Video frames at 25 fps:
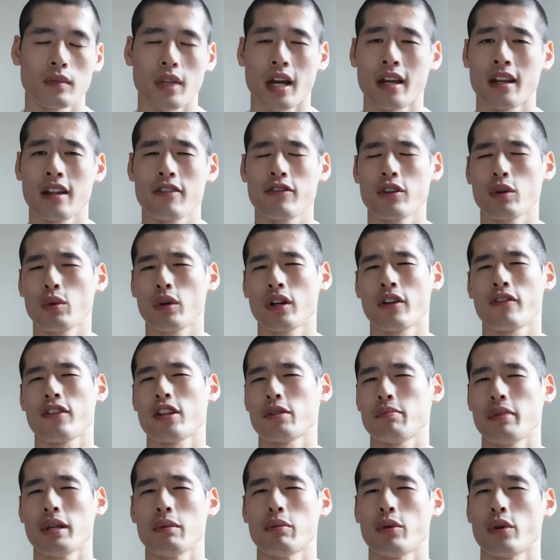And if you're one of
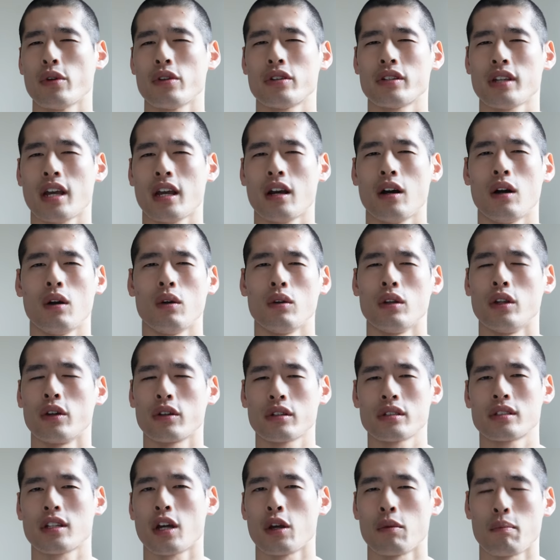these people who say, oh,
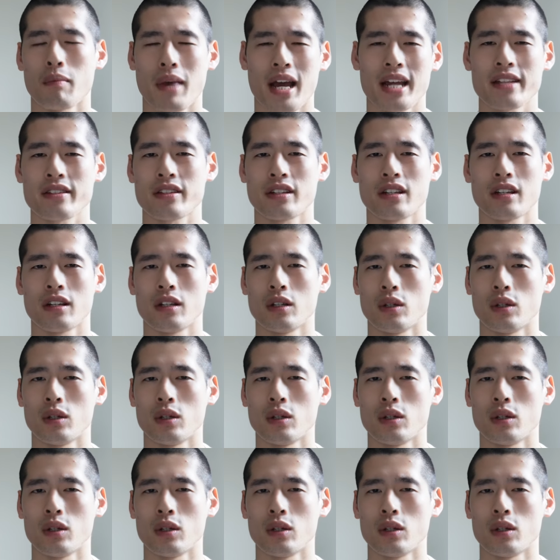looks don't matter,